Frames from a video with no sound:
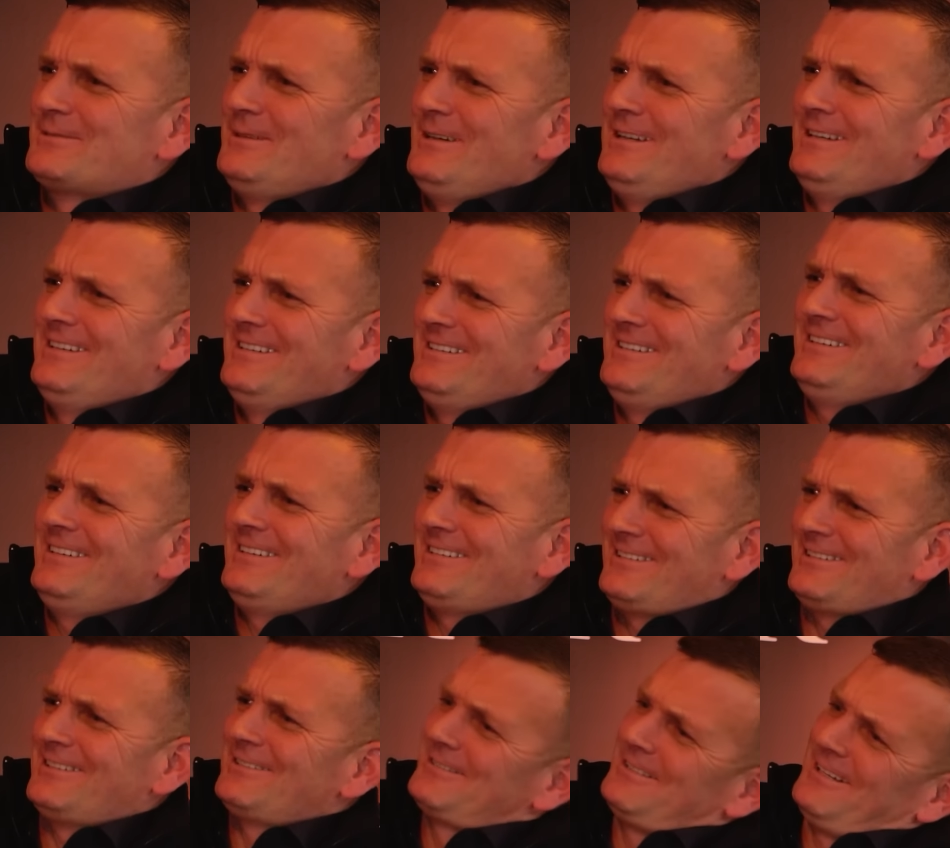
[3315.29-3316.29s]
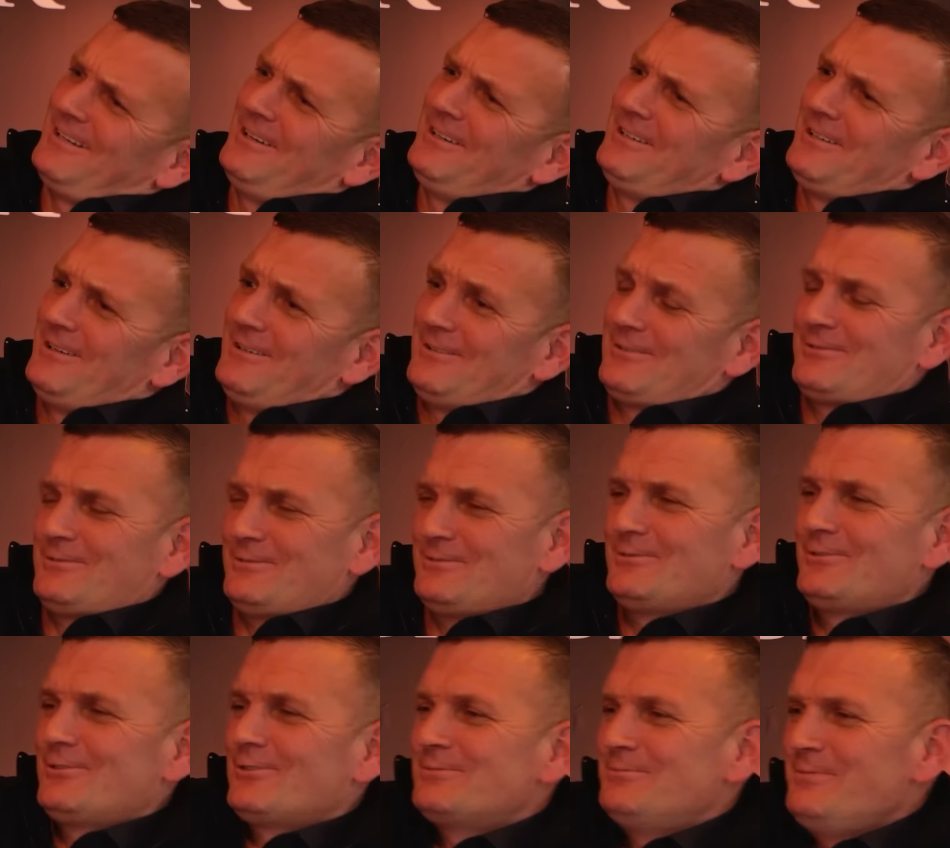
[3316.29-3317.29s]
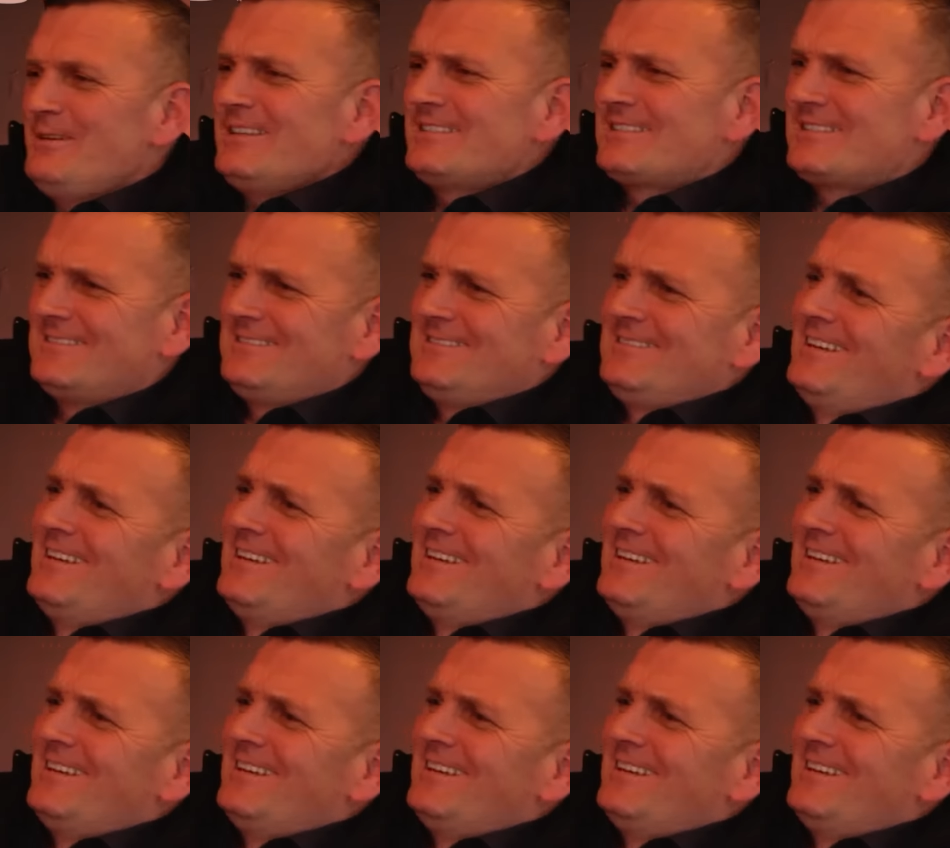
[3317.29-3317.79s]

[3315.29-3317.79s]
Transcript: as well, isn't it? Yeah. I thought you were just messing.